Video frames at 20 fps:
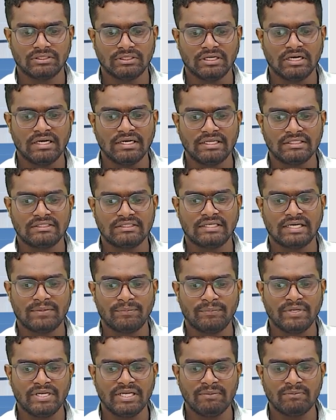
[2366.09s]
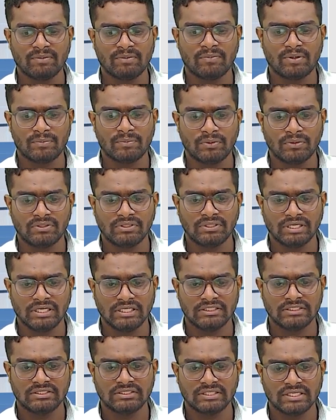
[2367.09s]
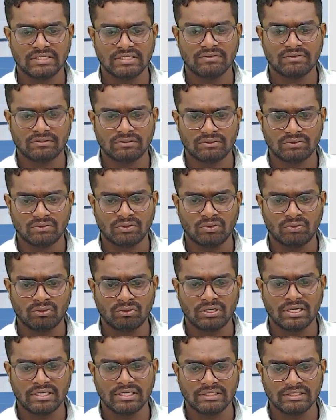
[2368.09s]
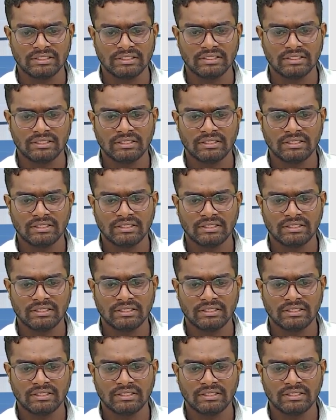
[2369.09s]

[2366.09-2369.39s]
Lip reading: It is that minimum amount necessary to outlay in the